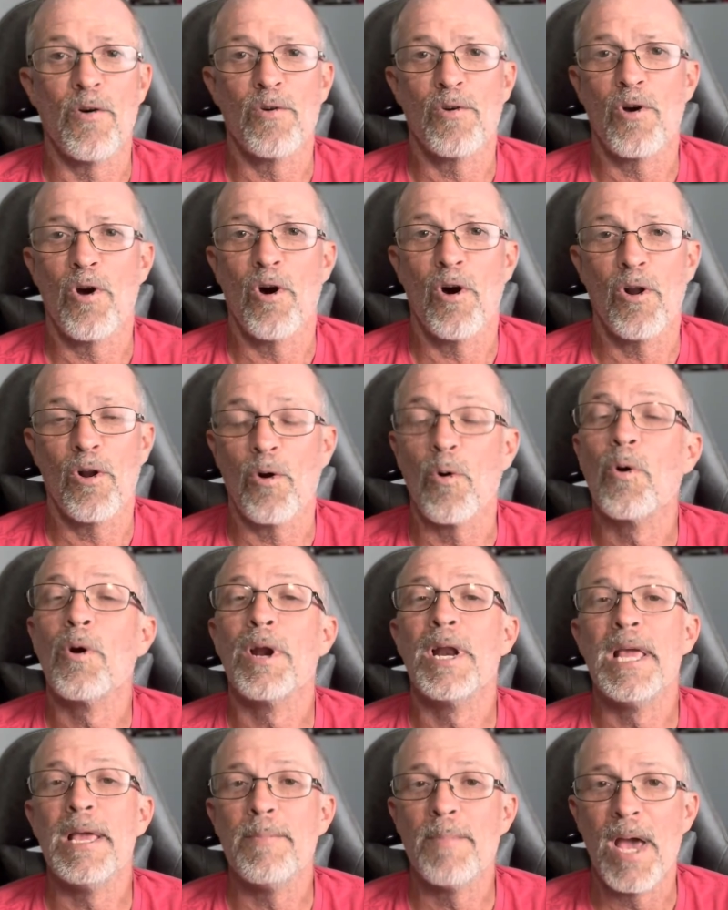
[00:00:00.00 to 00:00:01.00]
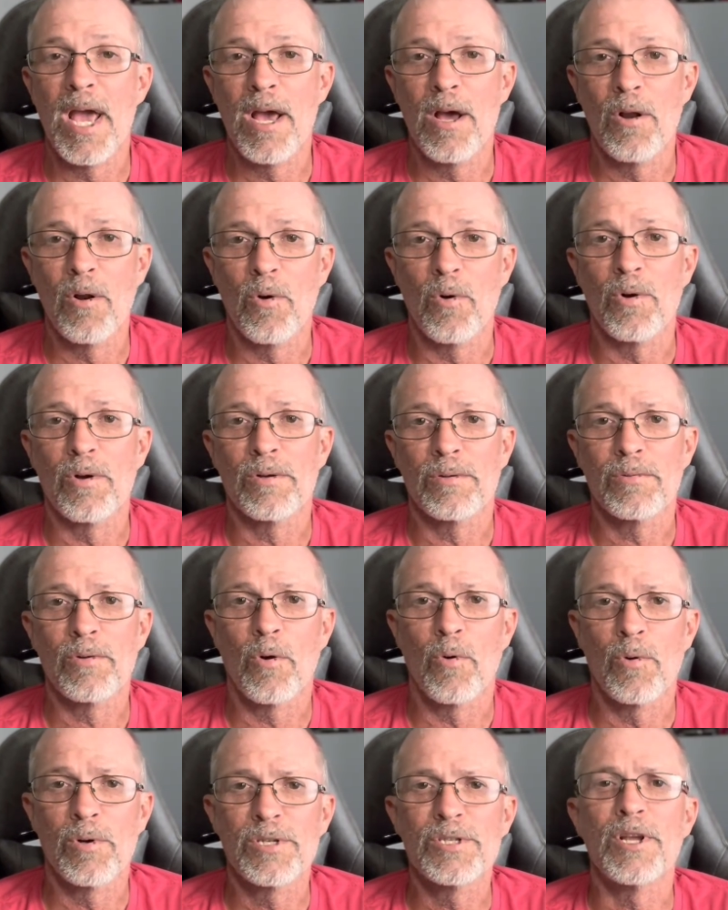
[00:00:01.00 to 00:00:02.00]
call or an email
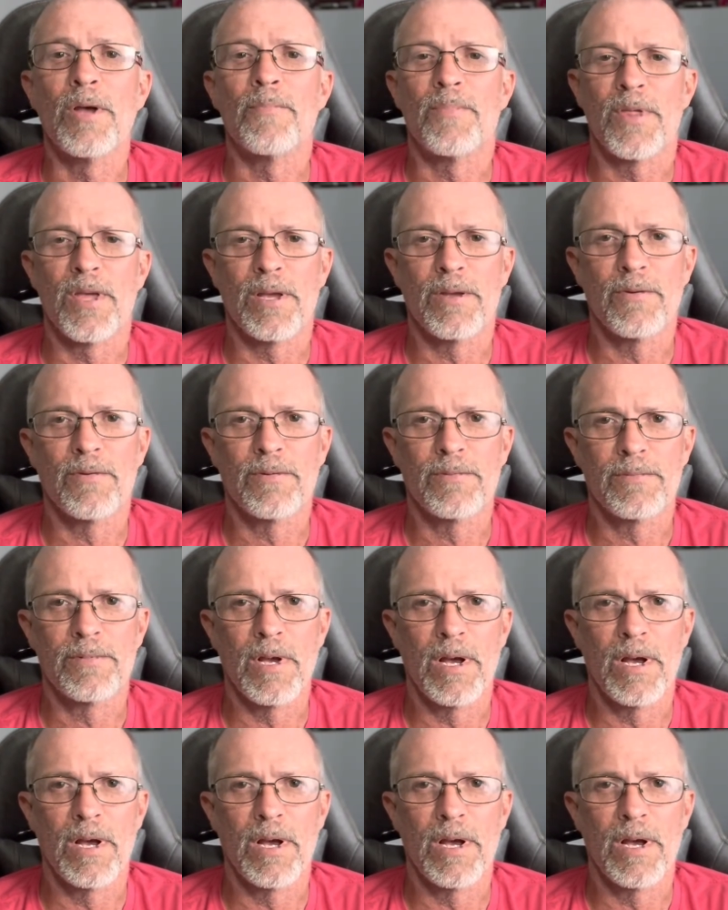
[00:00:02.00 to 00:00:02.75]
or something,